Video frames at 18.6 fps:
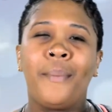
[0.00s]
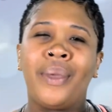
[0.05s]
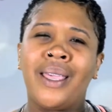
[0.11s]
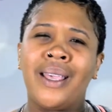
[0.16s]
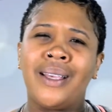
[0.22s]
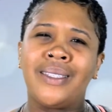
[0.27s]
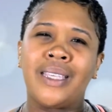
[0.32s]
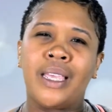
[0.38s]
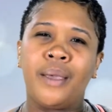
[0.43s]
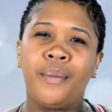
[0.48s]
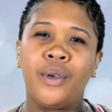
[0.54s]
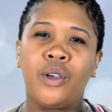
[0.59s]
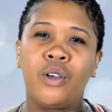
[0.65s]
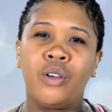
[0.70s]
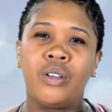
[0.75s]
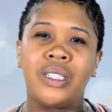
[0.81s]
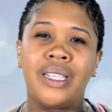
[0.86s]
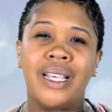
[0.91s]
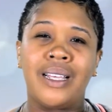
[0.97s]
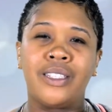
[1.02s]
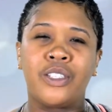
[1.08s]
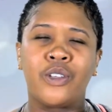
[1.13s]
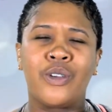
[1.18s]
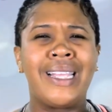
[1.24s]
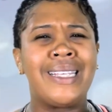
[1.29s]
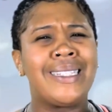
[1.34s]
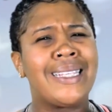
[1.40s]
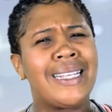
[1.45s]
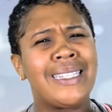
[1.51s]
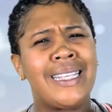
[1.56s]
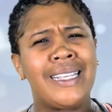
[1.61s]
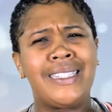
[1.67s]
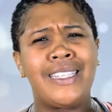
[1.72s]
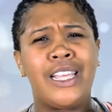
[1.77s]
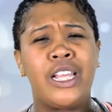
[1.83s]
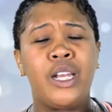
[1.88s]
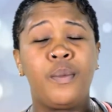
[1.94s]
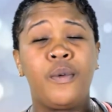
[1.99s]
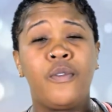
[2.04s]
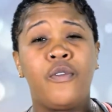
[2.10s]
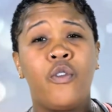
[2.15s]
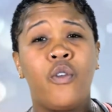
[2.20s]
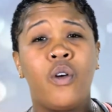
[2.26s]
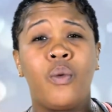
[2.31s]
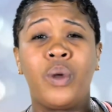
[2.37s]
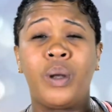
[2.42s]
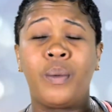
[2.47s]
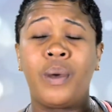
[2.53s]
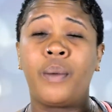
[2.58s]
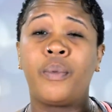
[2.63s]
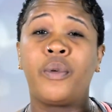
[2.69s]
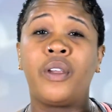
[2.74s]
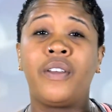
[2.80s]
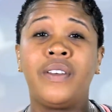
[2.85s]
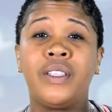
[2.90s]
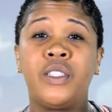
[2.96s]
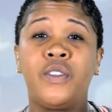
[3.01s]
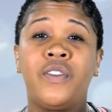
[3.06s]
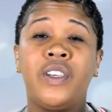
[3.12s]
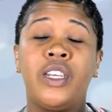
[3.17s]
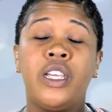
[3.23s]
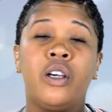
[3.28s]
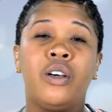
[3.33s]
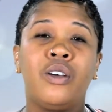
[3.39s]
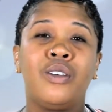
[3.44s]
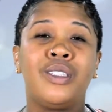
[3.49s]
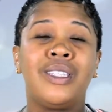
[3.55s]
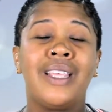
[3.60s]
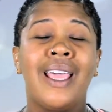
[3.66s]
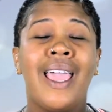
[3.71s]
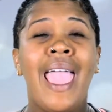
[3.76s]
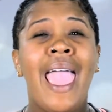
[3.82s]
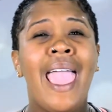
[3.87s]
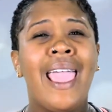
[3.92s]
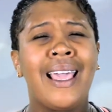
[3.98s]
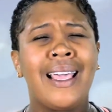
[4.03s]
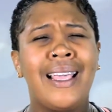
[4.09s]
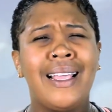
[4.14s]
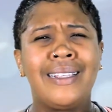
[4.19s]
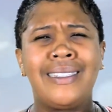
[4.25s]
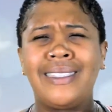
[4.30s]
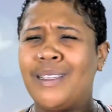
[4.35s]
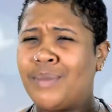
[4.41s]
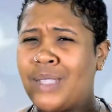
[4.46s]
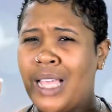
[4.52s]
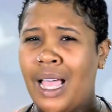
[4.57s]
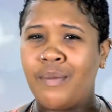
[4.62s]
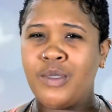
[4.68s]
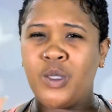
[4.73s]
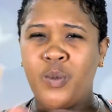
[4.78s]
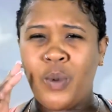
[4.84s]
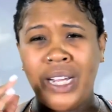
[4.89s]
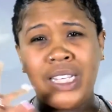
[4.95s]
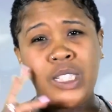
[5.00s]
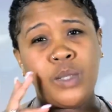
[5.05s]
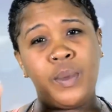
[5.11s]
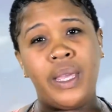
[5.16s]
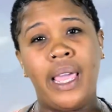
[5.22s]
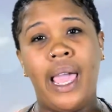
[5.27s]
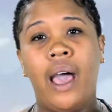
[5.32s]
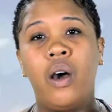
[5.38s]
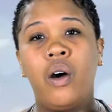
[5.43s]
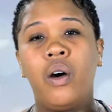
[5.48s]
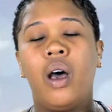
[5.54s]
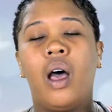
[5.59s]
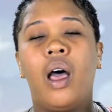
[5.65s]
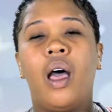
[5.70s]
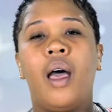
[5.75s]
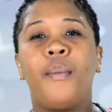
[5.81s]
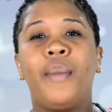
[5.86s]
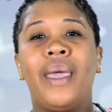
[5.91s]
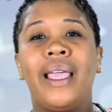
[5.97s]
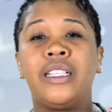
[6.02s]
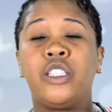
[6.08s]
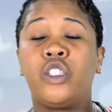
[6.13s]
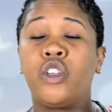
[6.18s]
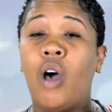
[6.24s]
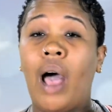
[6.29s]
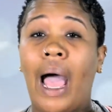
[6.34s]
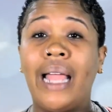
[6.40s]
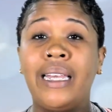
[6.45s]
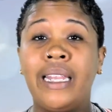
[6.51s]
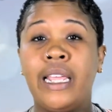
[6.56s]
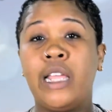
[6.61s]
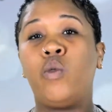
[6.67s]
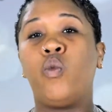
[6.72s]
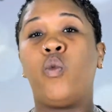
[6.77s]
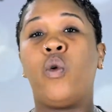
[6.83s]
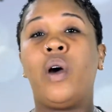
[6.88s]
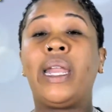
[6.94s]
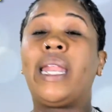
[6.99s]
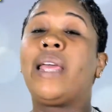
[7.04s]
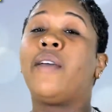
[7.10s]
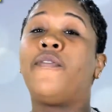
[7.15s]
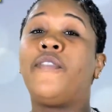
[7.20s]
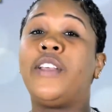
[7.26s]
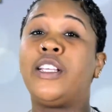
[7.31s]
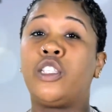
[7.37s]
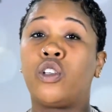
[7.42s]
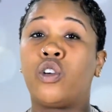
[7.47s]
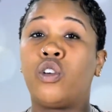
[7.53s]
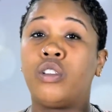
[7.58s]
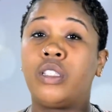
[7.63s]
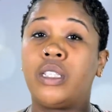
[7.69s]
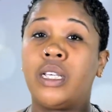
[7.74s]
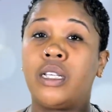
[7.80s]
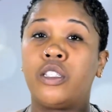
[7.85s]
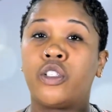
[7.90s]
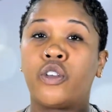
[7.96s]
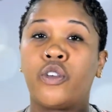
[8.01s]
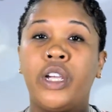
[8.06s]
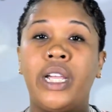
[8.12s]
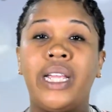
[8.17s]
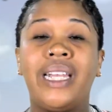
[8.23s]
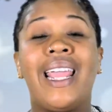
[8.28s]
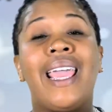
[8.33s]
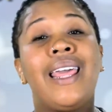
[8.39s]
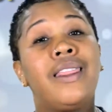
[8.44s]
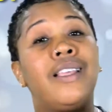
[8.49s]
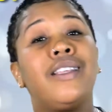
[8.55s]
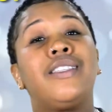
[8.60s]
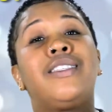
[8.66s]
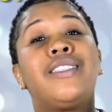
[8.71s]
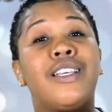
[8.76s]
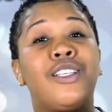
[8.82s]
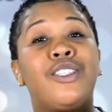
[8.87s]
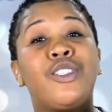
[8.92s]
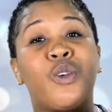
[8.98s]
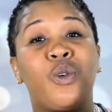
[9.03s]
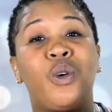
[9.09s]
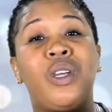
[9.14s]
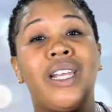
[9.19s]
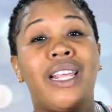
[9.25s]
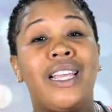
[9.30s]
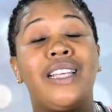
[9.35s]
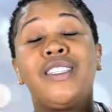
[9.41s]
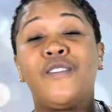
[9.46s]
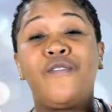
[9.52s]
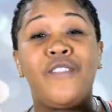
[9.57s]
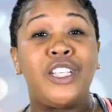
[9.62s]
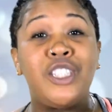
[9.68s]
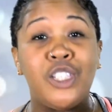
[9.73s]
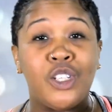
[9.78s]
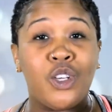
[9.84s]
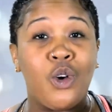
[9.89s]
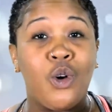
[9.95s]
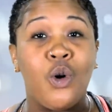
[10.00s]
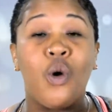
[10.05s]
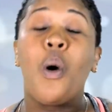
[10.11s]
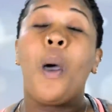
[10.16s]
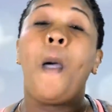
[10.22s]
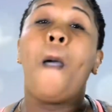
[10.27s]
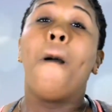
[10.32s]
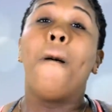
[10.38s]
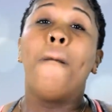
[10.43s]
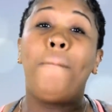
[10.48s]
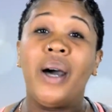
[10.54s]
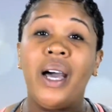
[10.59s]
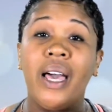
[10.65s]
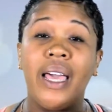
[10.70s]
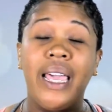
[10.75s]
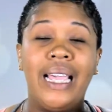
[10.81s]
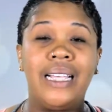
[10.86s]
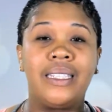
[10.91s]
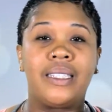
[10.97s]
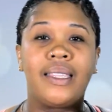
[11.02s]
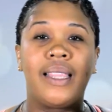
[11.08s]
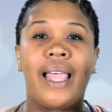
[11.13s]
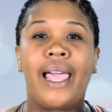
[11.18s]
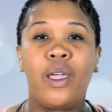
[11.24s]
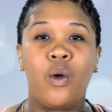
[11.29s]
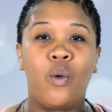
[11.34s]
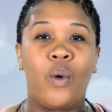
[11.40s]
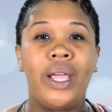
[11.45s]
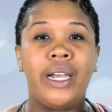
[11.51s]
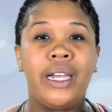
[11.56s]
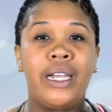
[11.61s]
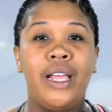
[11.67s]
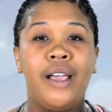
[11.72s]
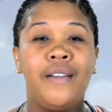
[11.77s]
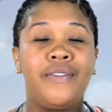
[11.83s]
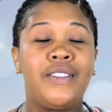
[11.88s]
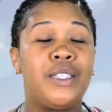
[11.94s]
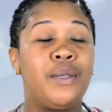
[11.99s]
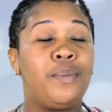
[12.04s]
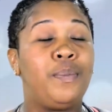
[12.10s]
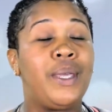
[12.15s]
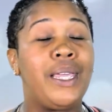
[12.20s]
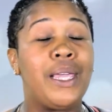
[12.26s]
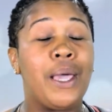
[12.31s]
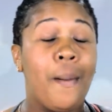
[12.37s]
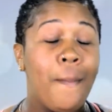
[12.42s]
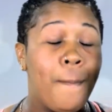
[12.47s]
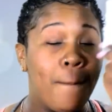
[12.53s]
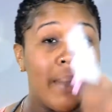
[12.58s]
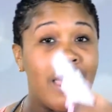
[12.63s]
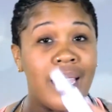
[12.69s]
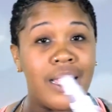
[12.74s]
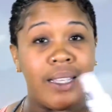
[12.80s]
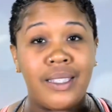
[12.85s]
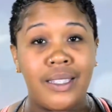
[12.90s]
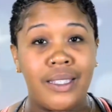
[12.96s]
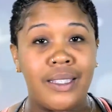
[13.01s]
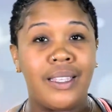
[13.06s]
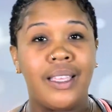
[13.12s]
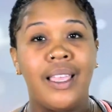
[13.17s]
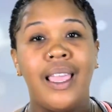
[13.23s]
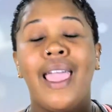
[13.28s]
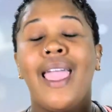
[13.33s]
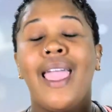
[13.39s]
because chemical sunscreens, as I stated before in one of my previous videos, sometimes breaks me out. And so I did want a physical sunscreen, and this sunscreen is physical, but it's lightweight enough to be a mist.